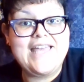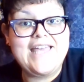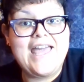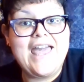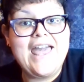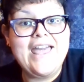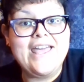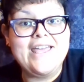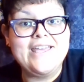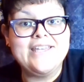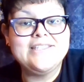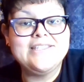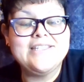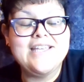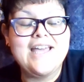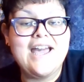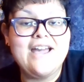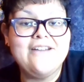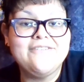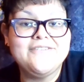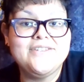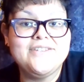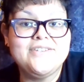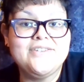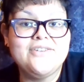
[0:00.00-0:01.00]
dad to
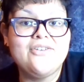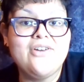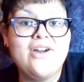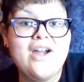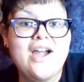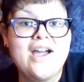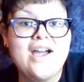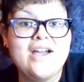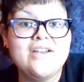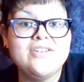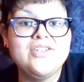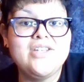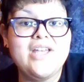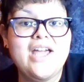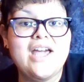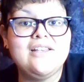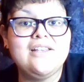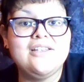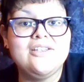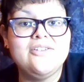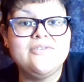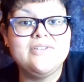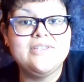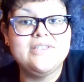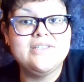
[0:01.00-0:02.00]
have to crash
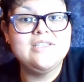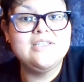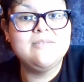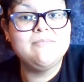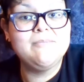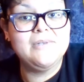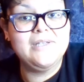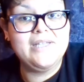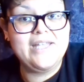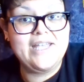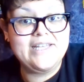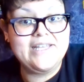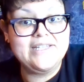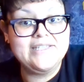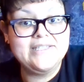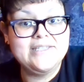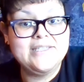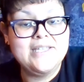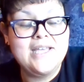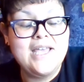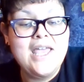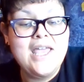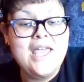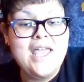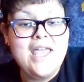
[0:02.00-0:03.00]
at Lewis's
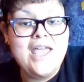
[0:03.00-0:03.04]
place